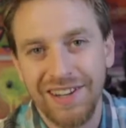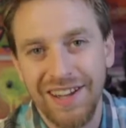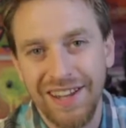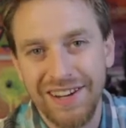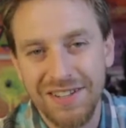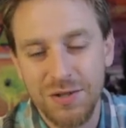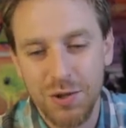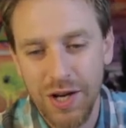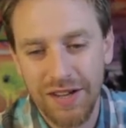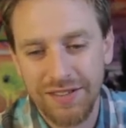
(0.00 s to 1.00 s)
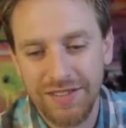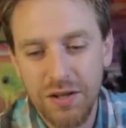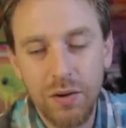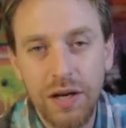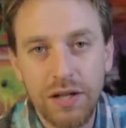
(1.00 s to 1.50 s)
in his chest?
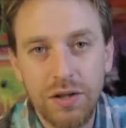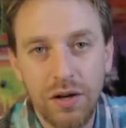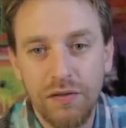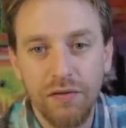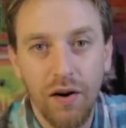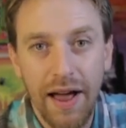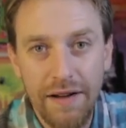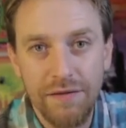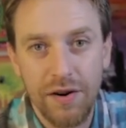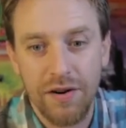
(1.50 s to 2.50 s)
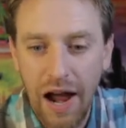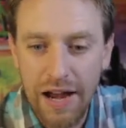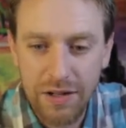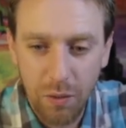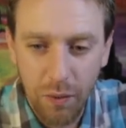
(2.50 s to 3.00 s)
Dude, it took forever. I
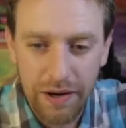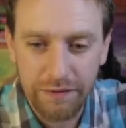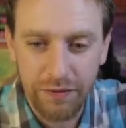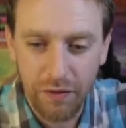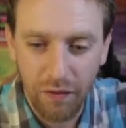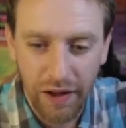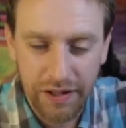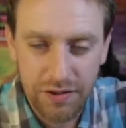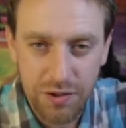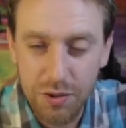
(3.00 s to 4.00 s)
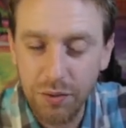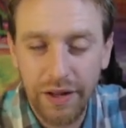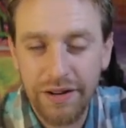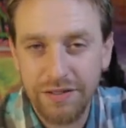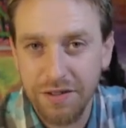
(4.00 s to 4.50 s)
had to wait for like 2
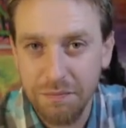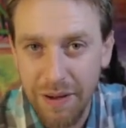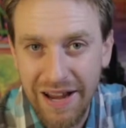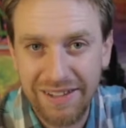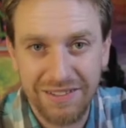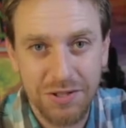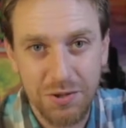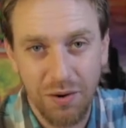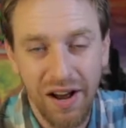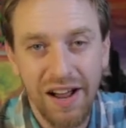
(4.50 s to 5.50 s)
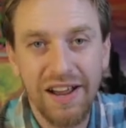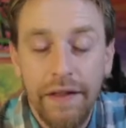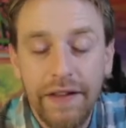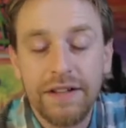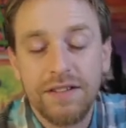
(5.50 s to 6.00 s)
layers of paint to dry,
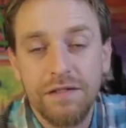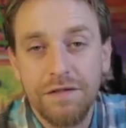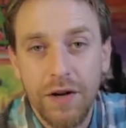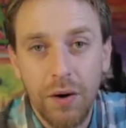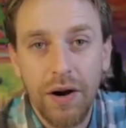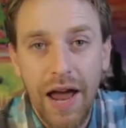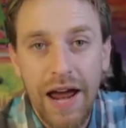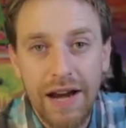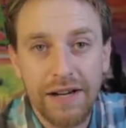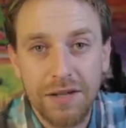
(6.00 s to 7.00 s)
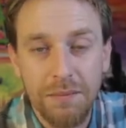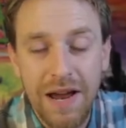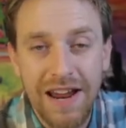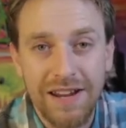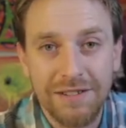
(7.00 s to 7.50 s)
and that's infuriating to
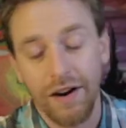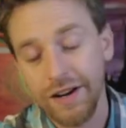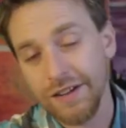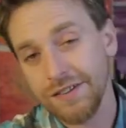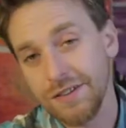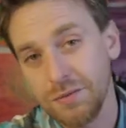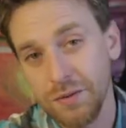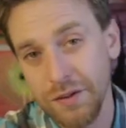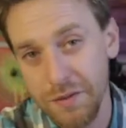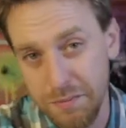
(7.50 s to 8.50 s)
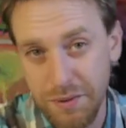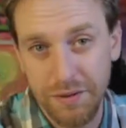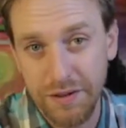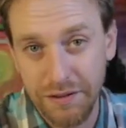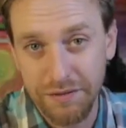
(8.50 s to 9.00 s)
me. And I guess that's really the
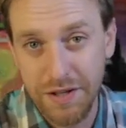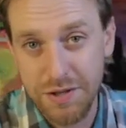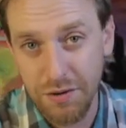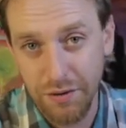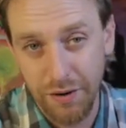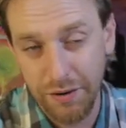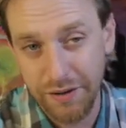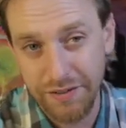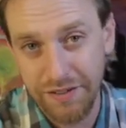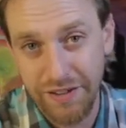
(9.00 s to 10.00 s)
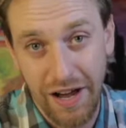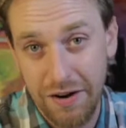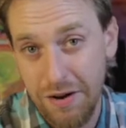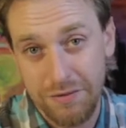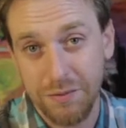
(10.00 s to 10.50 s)
beauty of digital art, is that I
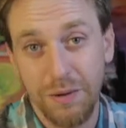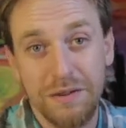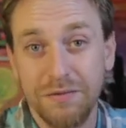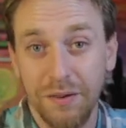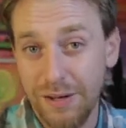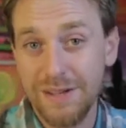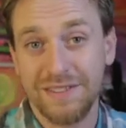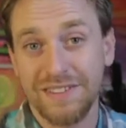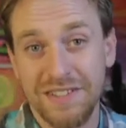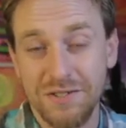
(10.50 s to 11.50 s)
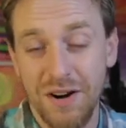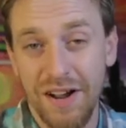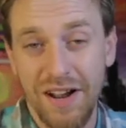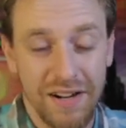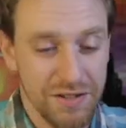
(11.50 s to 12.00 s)
don't have to wait for anything to
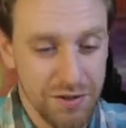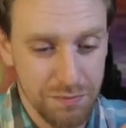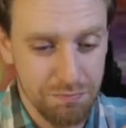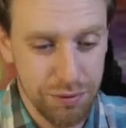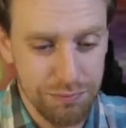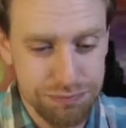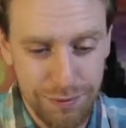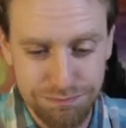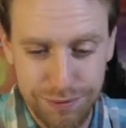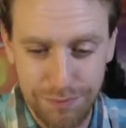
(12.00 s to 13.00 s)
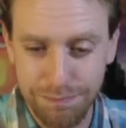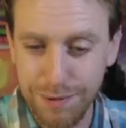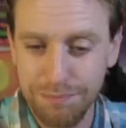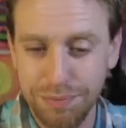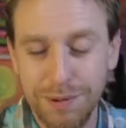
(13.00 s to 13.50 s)
dry. I can just bloop, bloop, bloop,
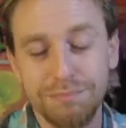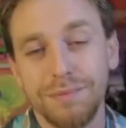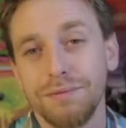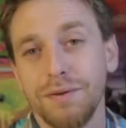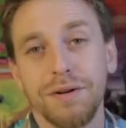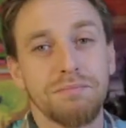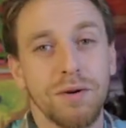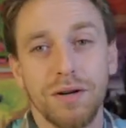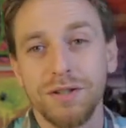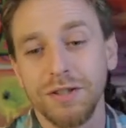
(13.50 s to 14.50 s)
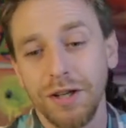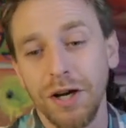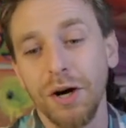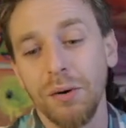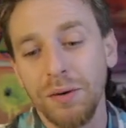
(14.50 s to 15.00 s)
bloop, bloop, and we're good to
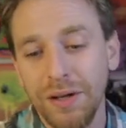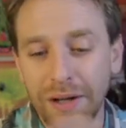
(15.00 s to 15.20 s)
go.